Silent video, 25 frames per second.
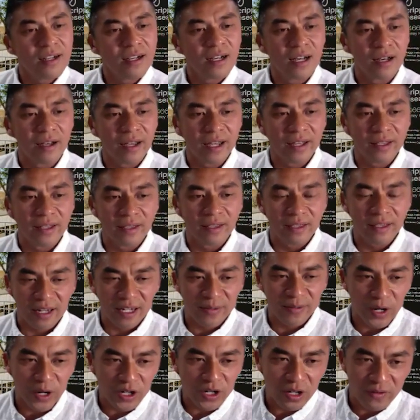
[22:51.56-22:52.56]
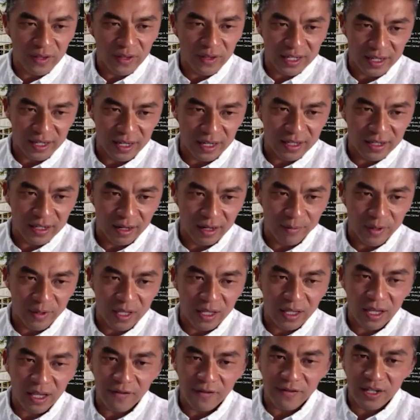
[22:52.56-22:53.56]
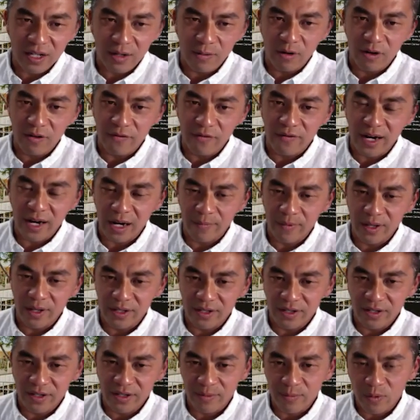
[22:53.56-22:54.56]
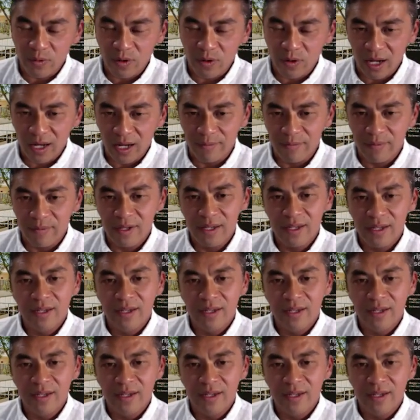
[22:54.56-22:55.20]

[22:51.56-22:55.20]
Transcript: uh, and the expression of this enzyme cleaves cell wall fragments to prime